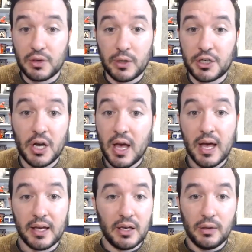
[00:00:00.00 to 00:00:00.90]
which
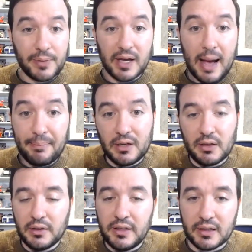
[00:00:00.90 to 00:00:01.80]
you know can happen in
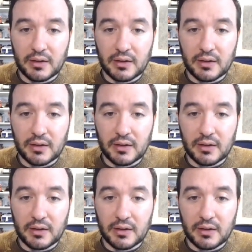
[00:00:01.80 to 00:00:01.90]
the league.